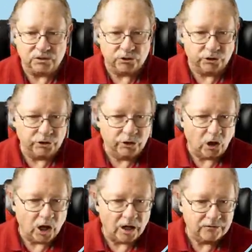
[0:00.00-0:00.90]
turned
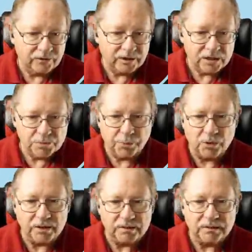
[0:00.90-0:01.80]
off at this
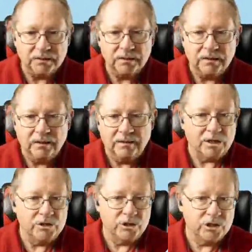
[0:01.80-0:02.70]
point,
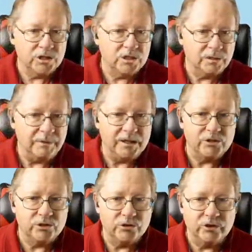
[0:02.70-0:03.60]
just to make
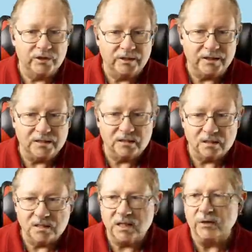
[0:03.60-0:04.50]
sure that things will
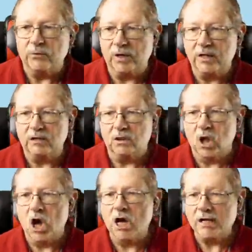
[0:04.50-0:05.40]
stay running
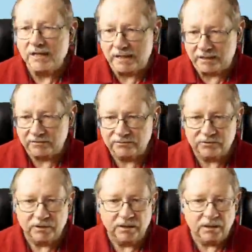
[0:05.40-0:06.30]
long enough
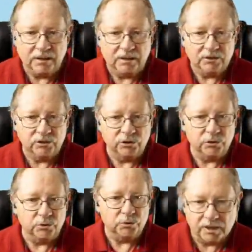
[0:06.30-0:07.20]

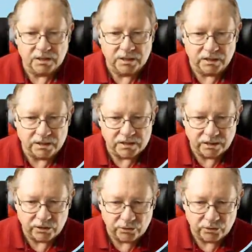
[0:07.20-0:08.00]
to continue